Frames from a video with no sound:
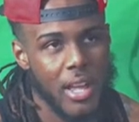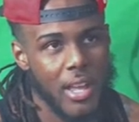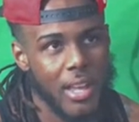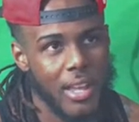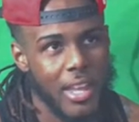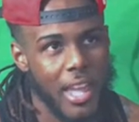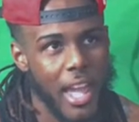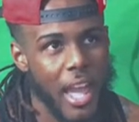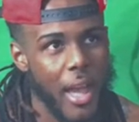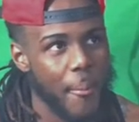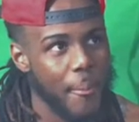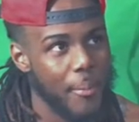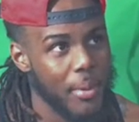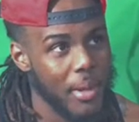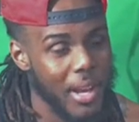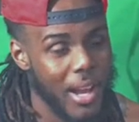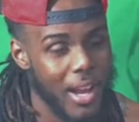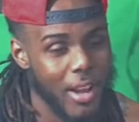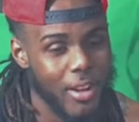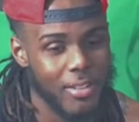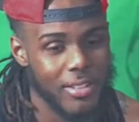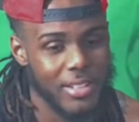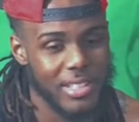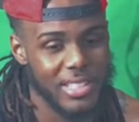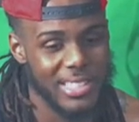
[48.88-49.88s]
camping
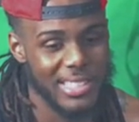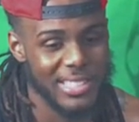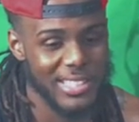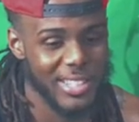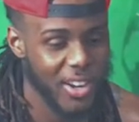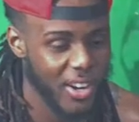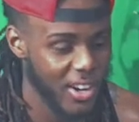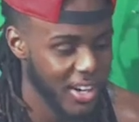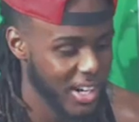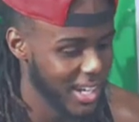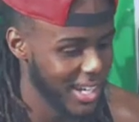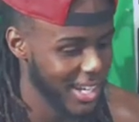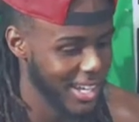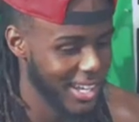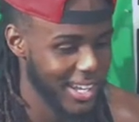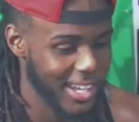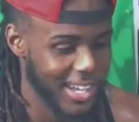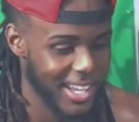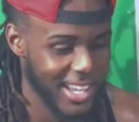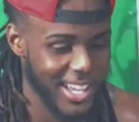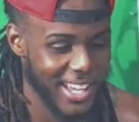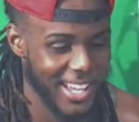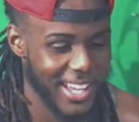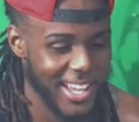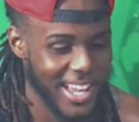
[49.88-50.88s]
out in Target,
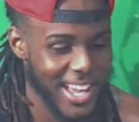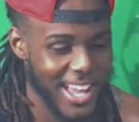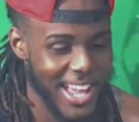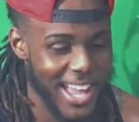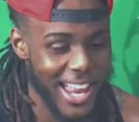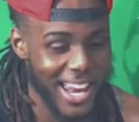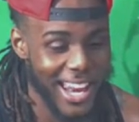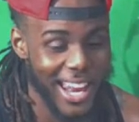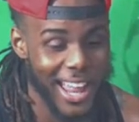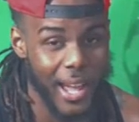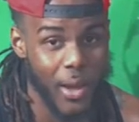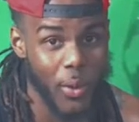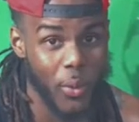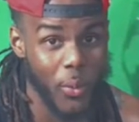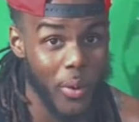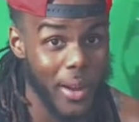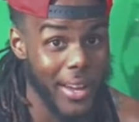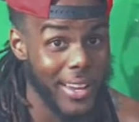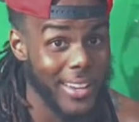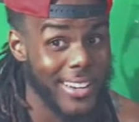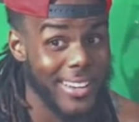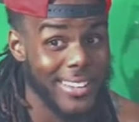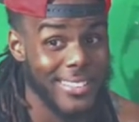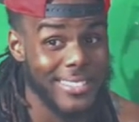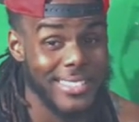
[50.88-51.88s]
like
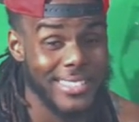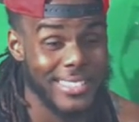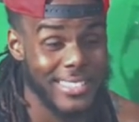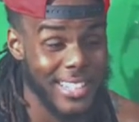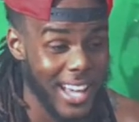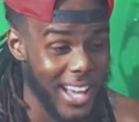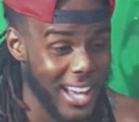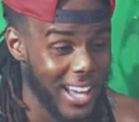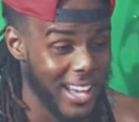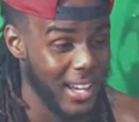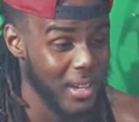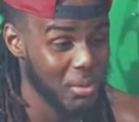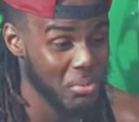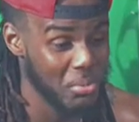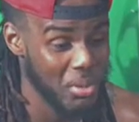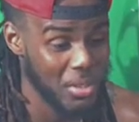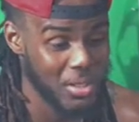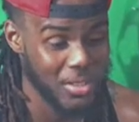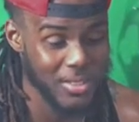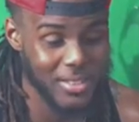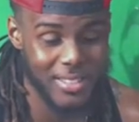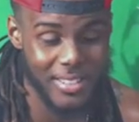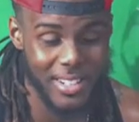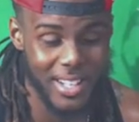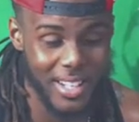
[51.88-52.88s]
waiting outside, bro,
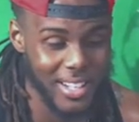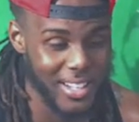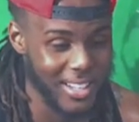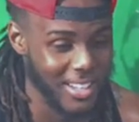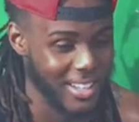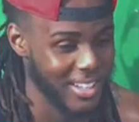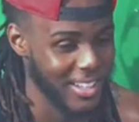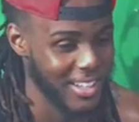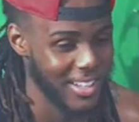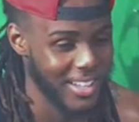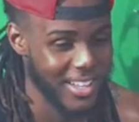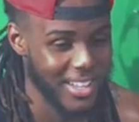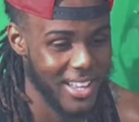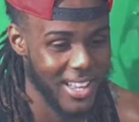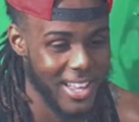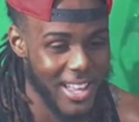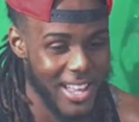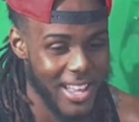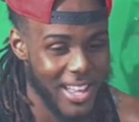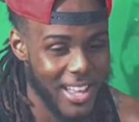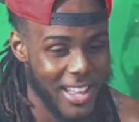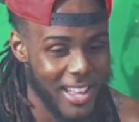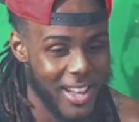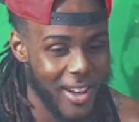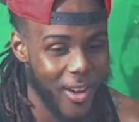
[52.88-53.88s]
like
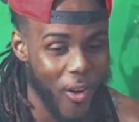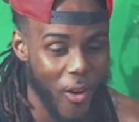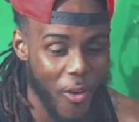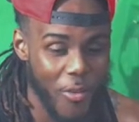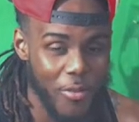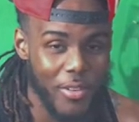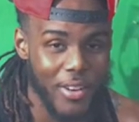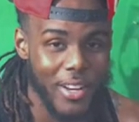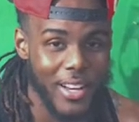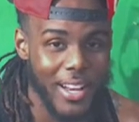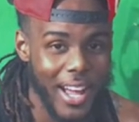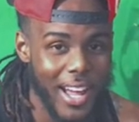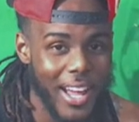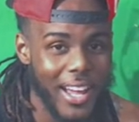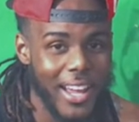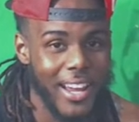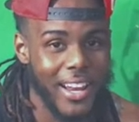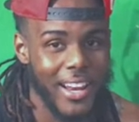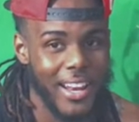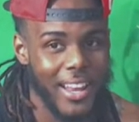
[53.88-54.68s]
overnight.